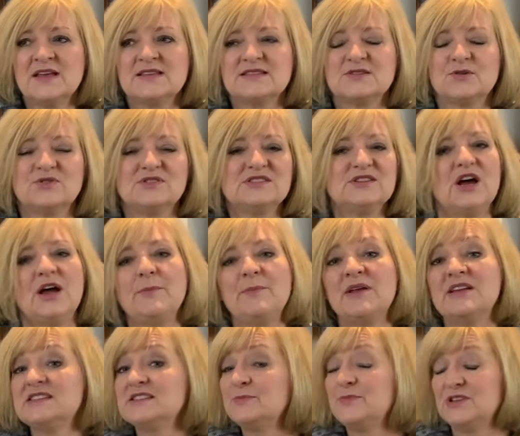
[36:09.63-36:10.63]
So it's not
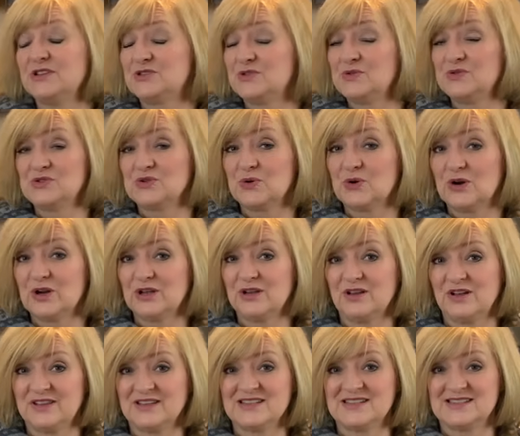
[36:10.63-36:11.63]
meant to be a tutorial
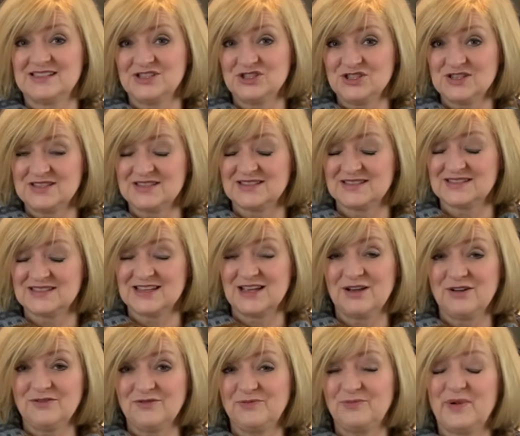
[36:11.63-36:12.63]
on the stitches
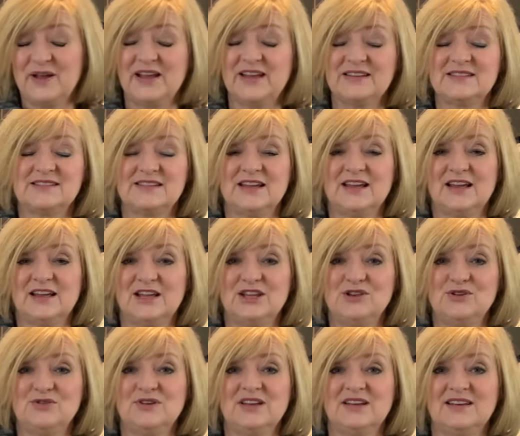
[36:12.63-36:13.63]
itself, but
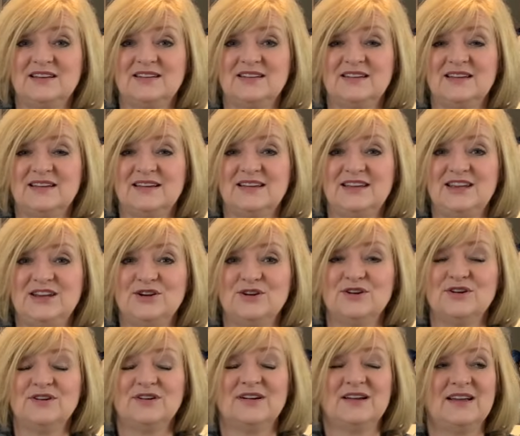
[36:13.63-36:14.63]
you can
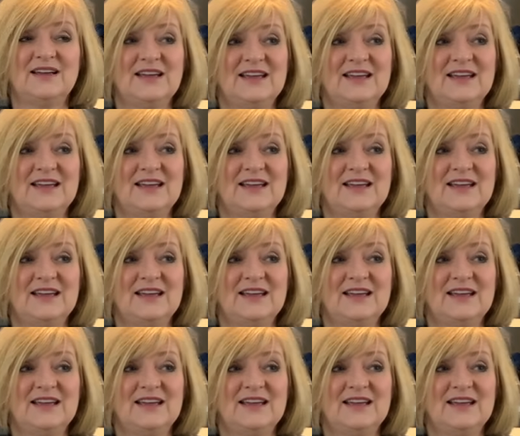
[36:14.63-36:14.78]
hear